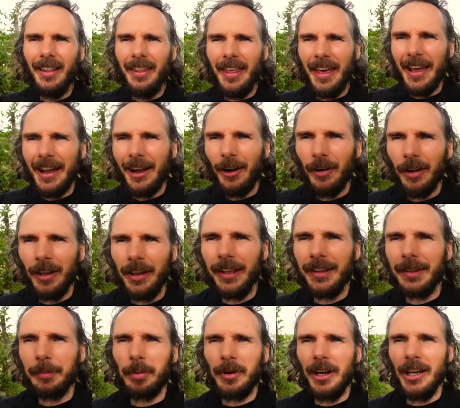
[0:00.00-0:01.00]
They are all
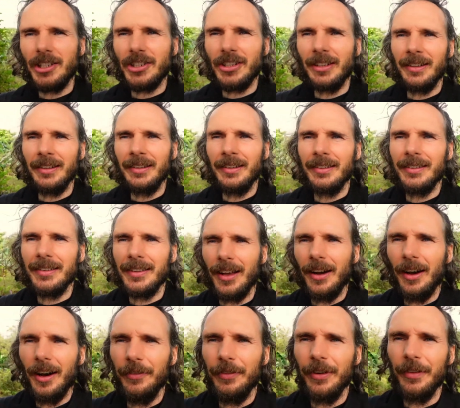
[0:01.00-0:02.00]
expressions
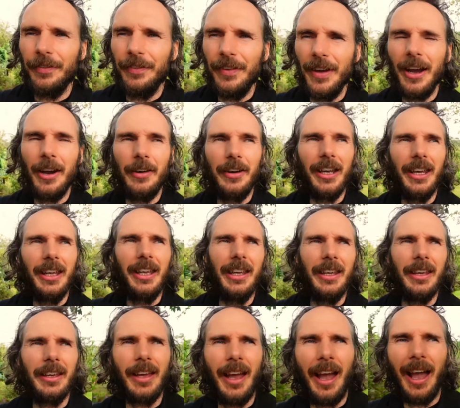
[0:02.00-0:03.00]
of a
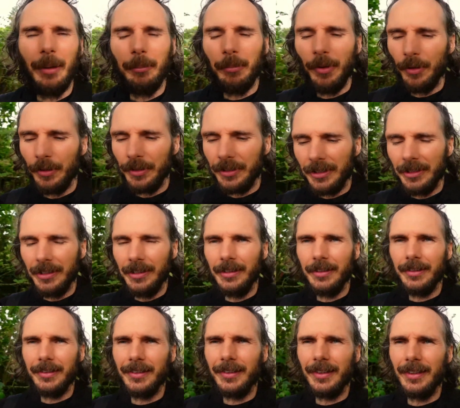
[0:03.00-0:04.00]
very
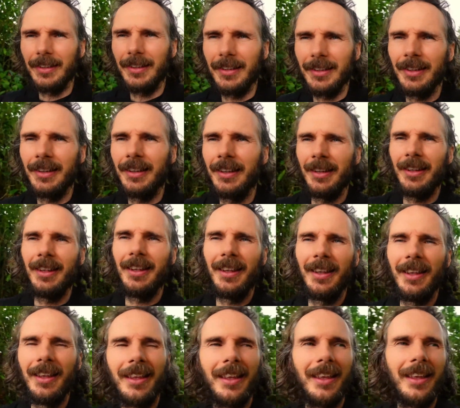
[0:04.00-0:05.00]
harmonious
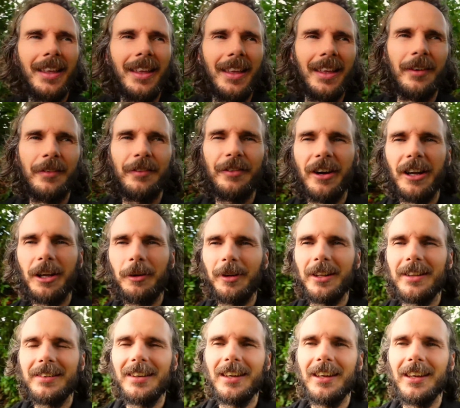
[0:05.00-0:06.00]

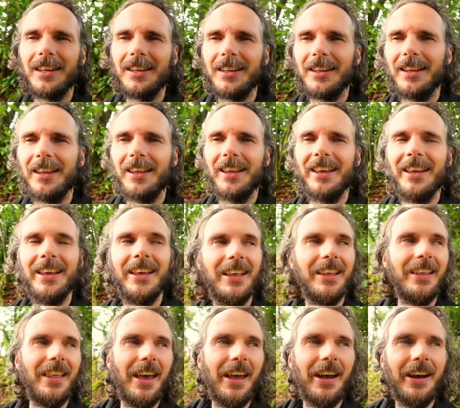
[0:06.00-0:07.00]
frequency.
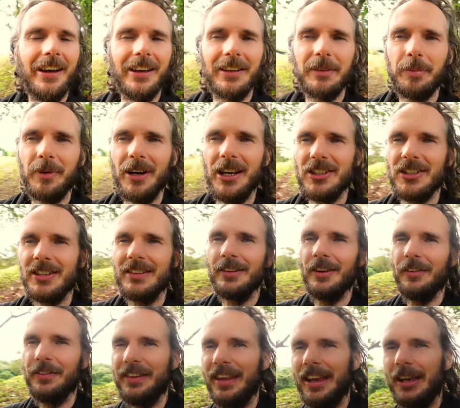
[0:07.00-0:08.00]
They are expressions
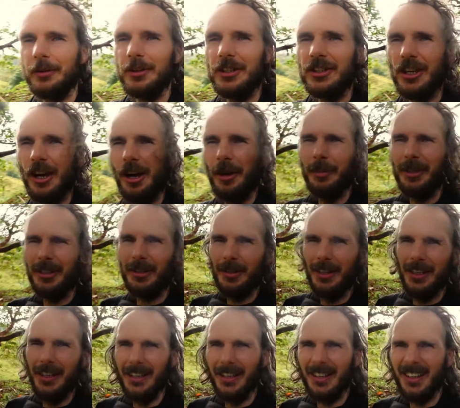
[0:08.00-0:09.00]
of sacred
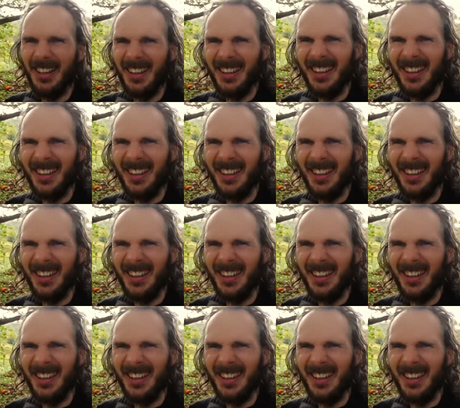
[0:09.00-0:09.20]
geometry,